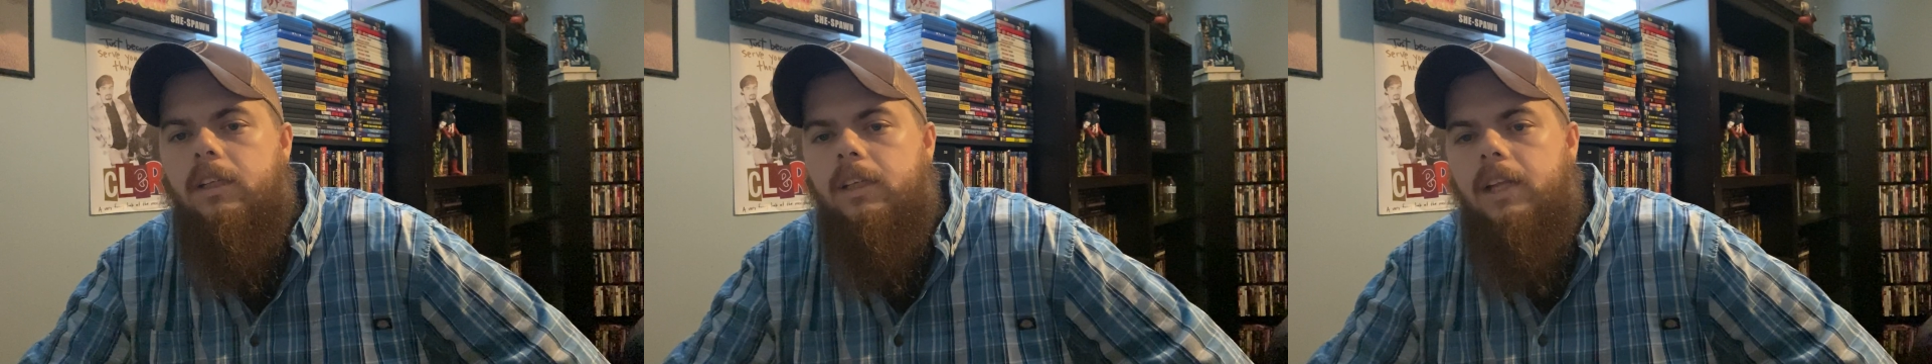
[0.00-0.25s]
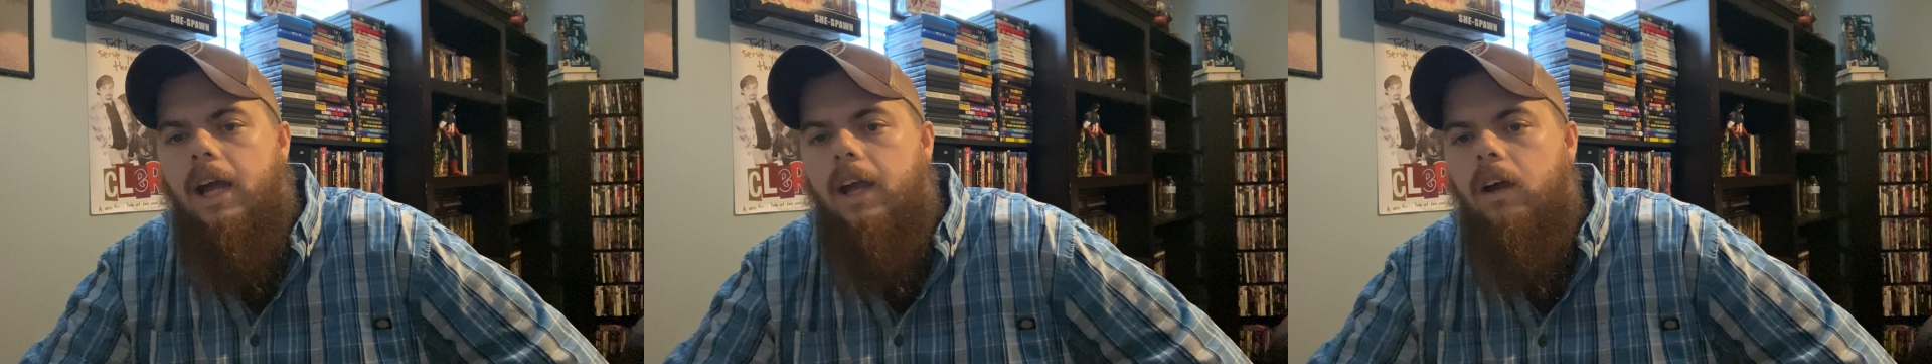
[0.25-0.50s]

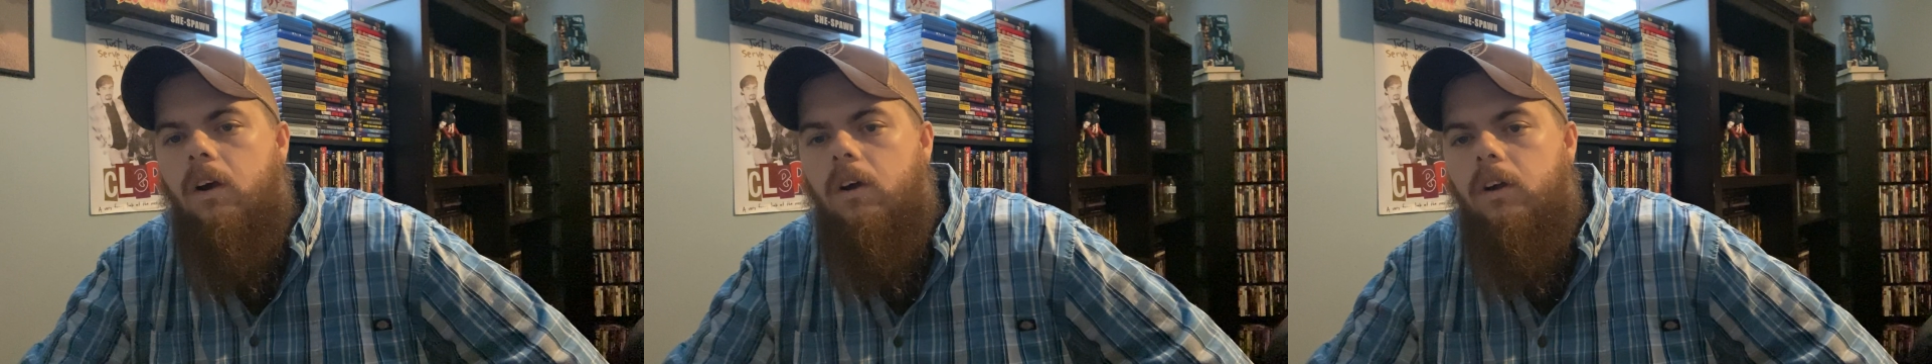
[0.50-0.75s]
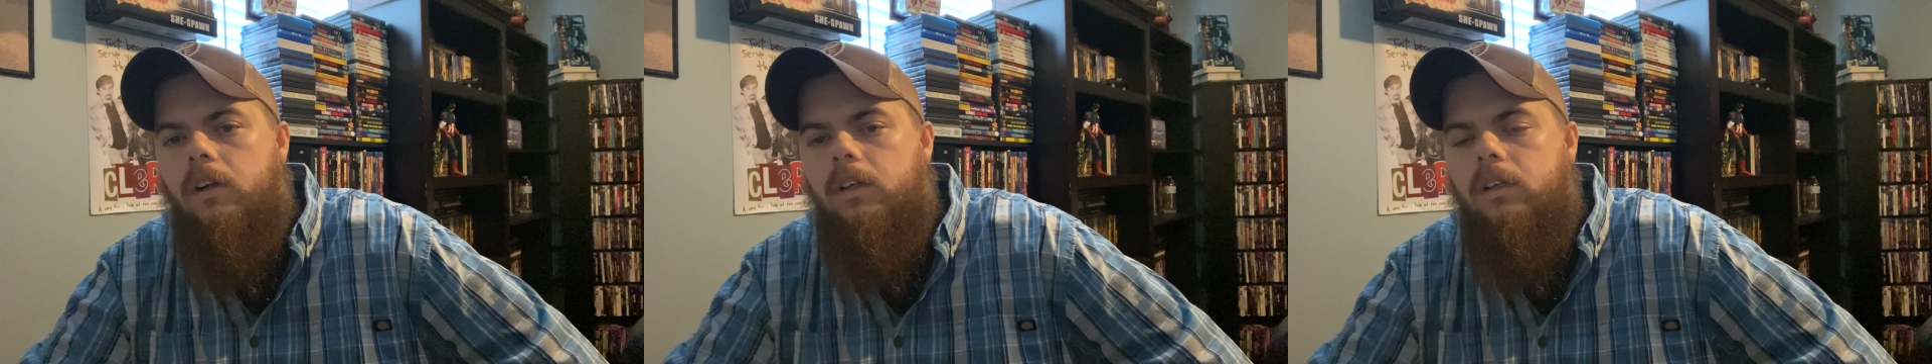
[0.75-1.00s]
Die
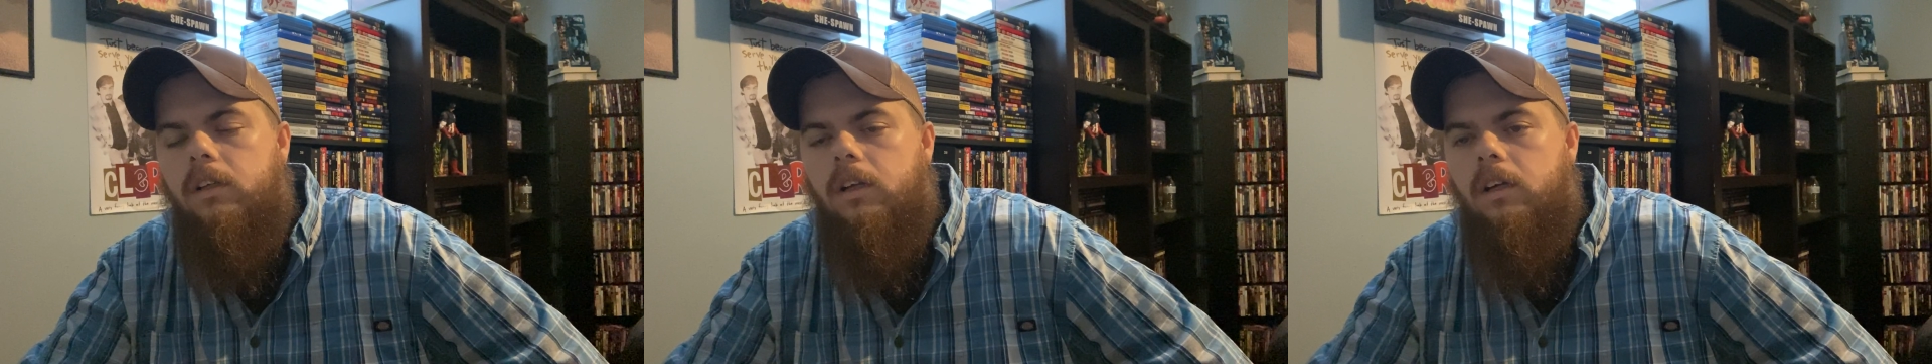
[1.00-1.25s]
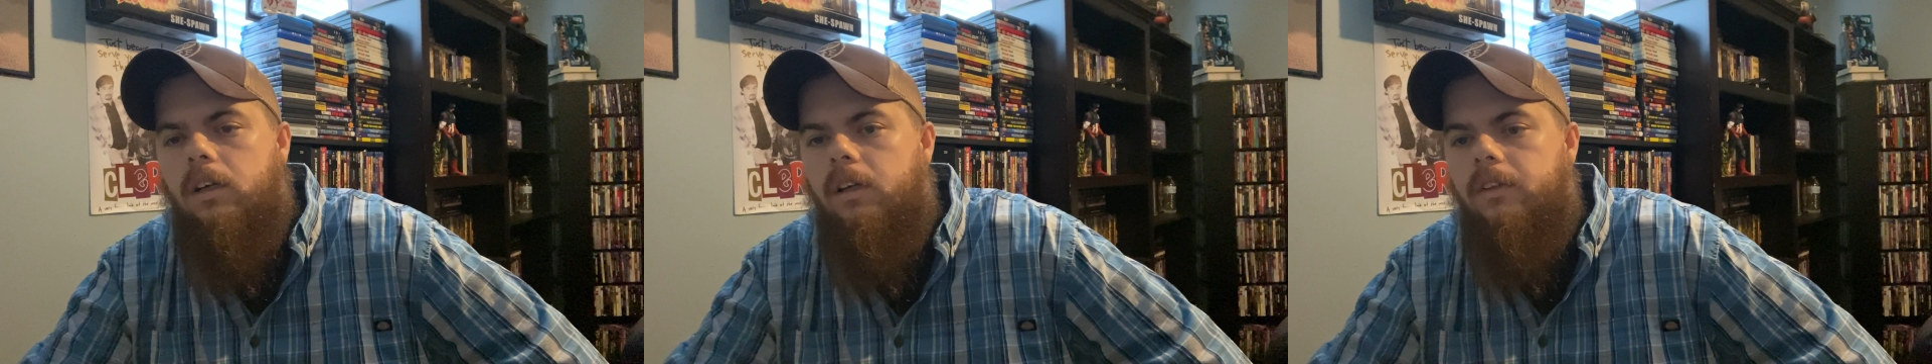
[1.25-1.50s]
Hard,
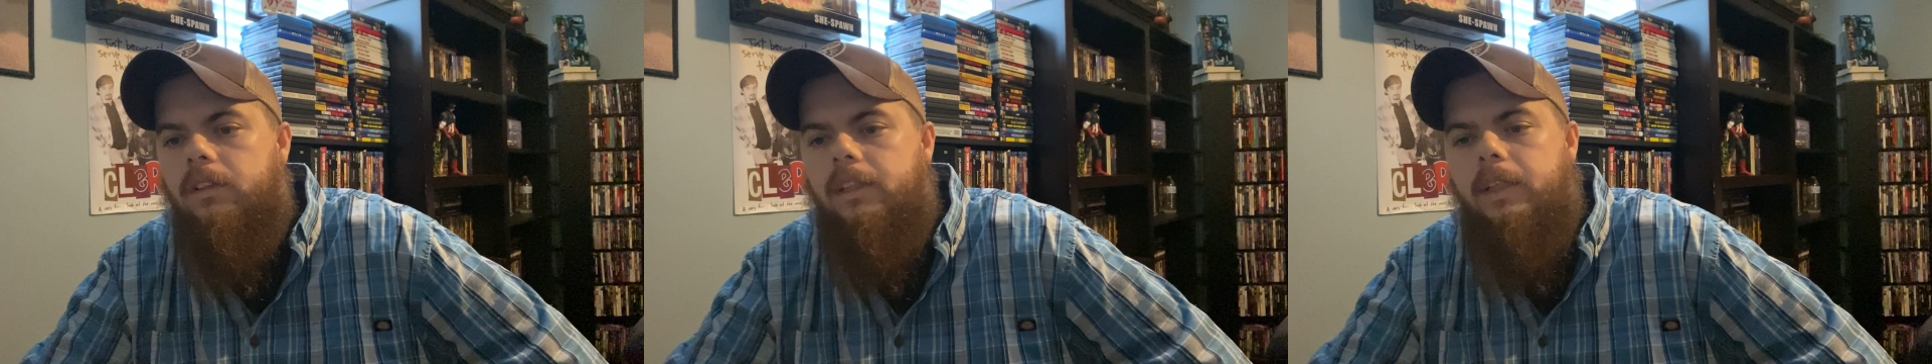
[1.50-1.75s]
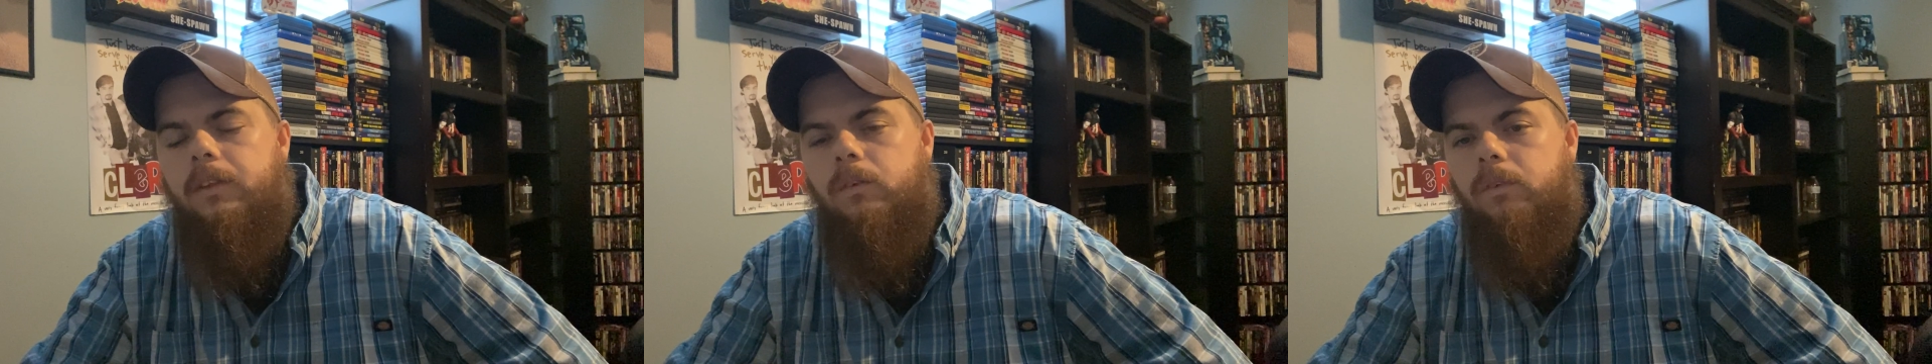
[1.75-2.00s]
the Lethal